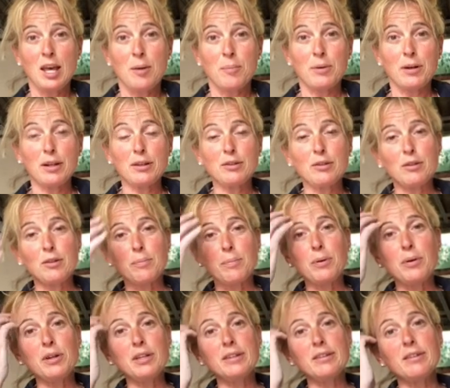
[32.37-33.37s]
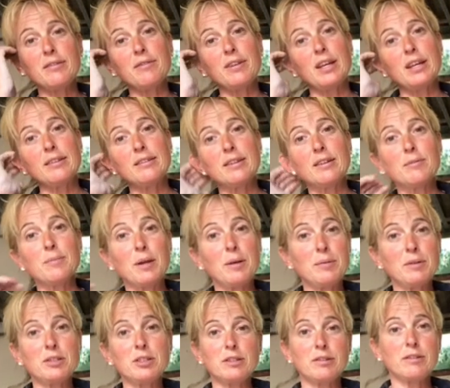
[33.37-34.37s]
But I thought the point of this is
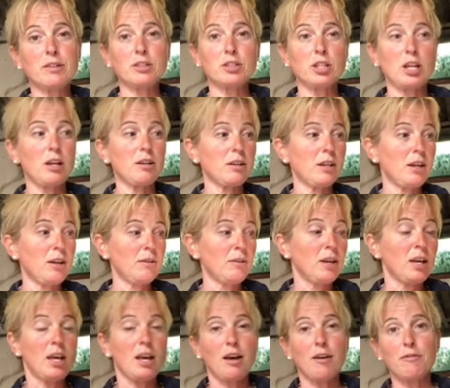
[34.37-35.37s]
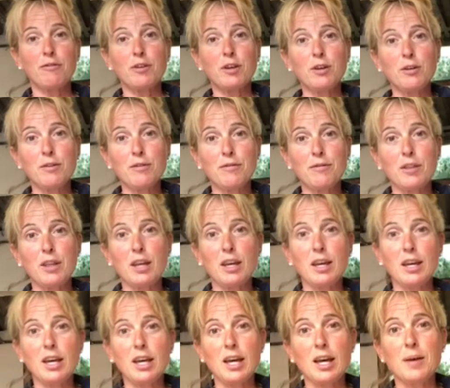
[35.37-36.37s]
maybe just to show you a few of
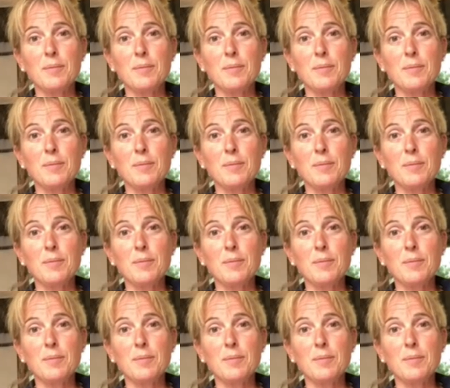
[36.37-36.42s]
the